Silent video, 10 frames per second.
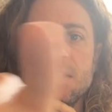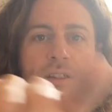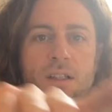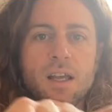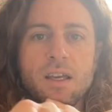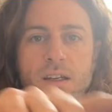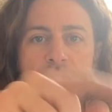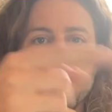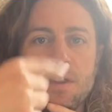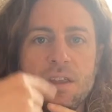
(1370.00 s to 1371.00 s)
Like,
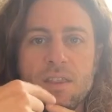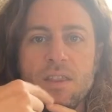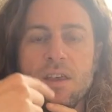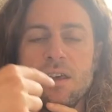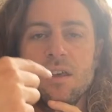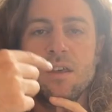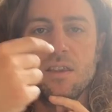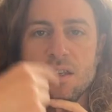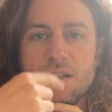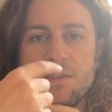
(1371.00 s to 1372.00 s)

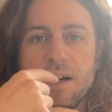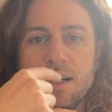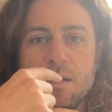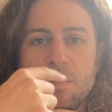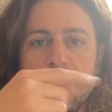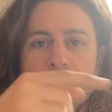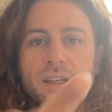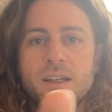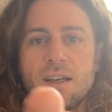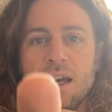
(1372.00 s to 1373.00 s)
the divine in
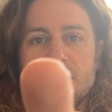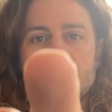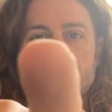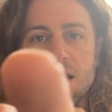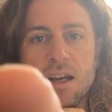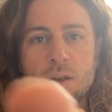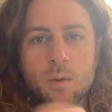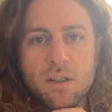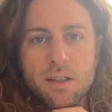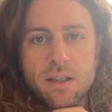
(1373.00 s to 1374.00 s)
me gets to connect
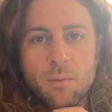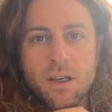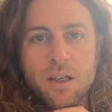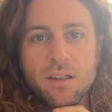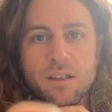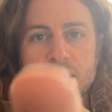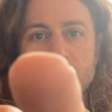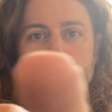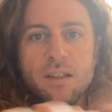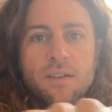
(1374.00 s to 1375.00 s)
with a little bit,
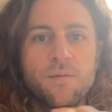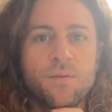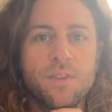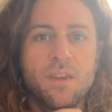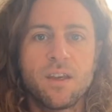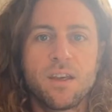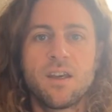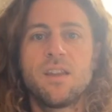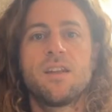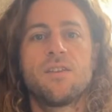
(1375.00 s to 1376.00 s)

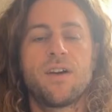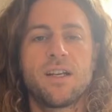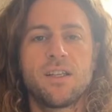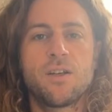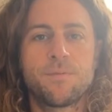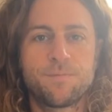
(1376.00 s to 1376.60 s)
and the divine in you.